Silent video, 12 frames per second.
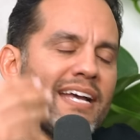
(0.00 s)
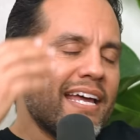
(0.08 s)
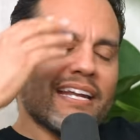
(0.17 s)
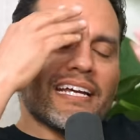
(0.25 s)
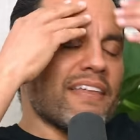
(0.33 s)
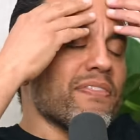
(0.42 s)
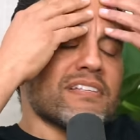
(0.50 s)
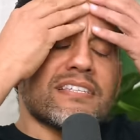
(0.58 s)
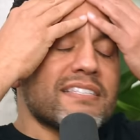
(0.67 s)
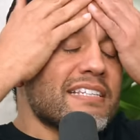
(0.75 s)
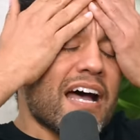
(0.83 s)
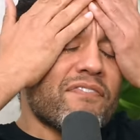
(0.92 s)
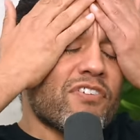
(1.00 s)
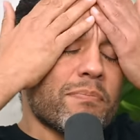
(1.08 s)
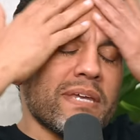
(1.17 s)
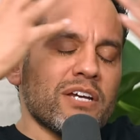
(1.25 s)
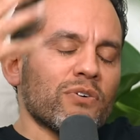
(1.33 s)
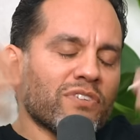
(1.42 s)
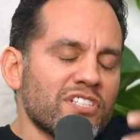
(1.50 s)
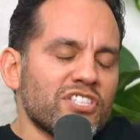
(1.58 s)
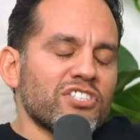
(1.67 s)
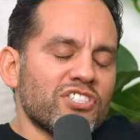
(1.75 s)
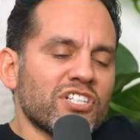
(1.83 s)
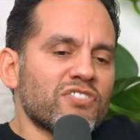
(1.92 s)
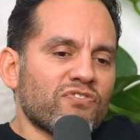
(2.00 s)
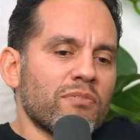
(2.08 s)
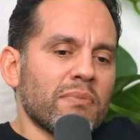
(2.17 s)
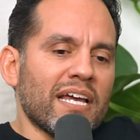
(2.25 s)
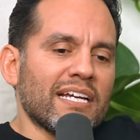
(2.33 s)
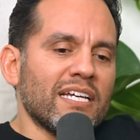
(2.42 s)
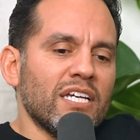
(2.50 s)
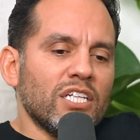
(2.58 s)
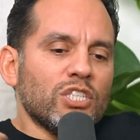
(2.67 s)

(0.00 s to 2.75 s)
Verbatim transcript: and again this is not from ego this is just from like